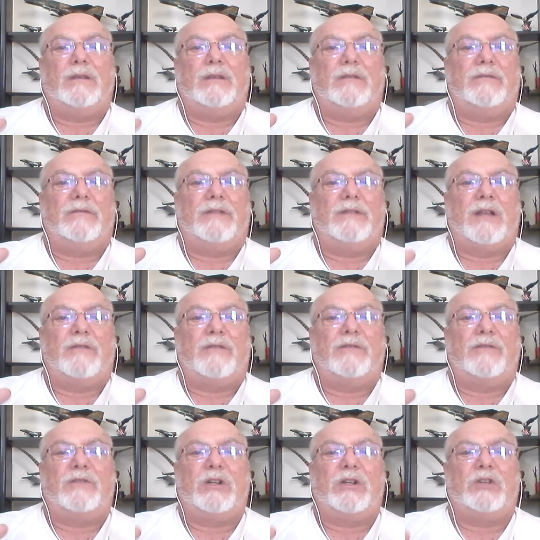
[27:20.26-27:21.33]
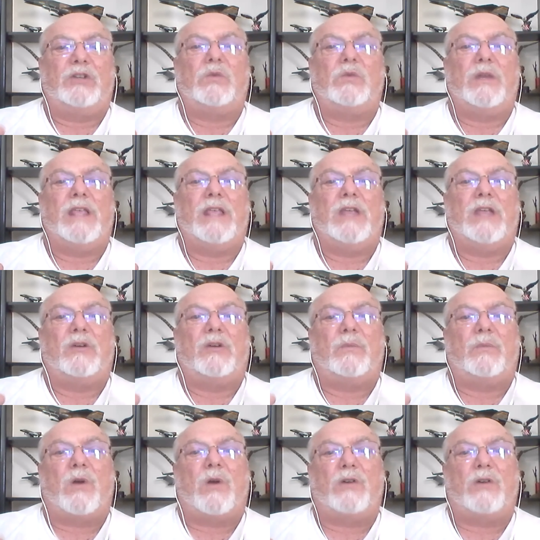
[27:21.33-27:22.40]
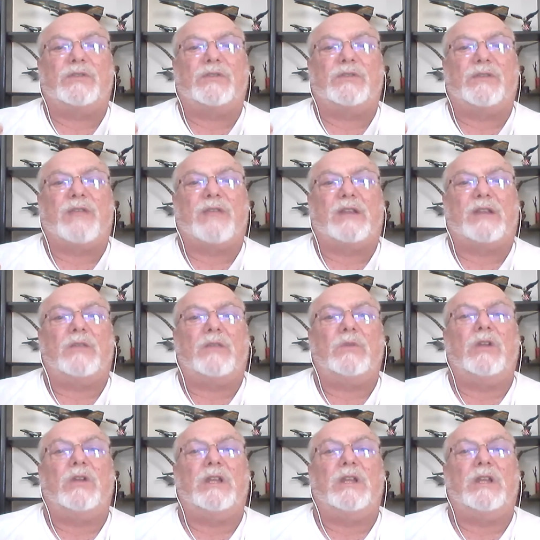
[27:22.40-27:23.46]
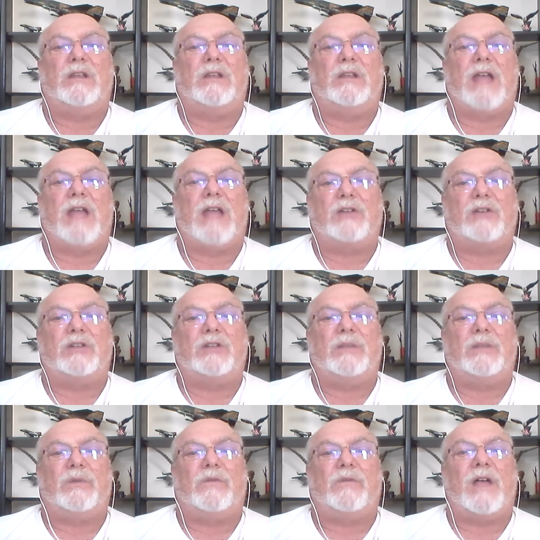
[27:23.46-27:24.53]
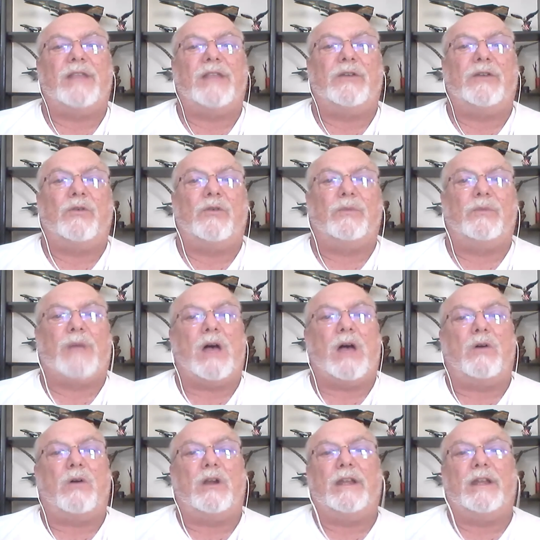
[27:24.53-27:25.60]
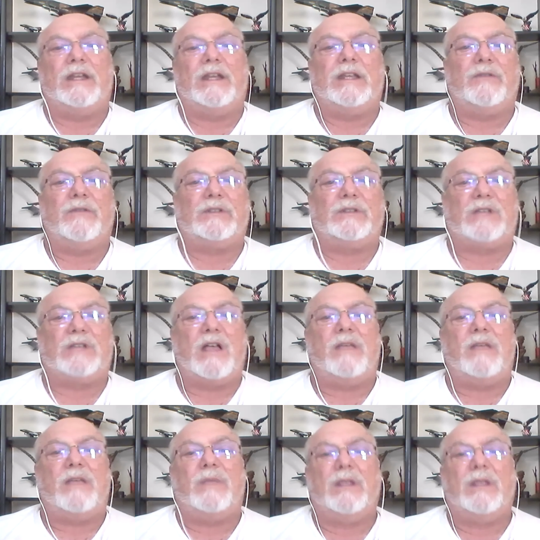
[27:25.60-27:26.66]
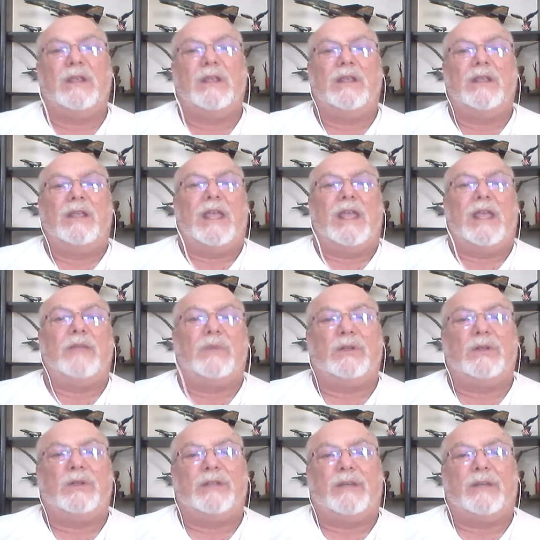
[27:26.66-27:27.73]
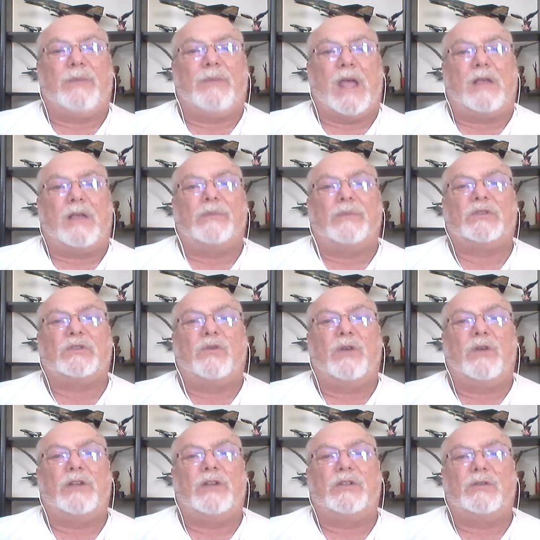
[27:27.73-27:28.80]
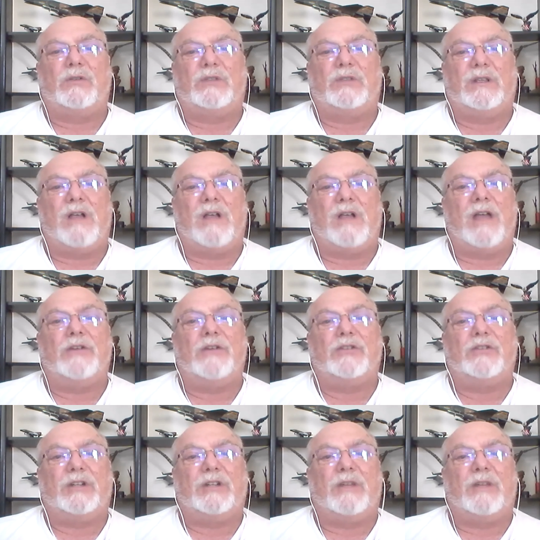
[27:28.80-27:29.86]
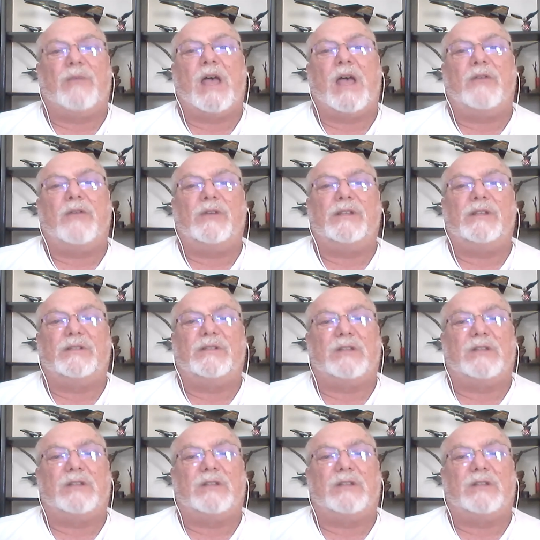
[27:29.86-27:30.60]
10 or 15 or 20 acre parcels of that community can actually provide their own power at any given time, and build in backup storage using hydrogen and batteries and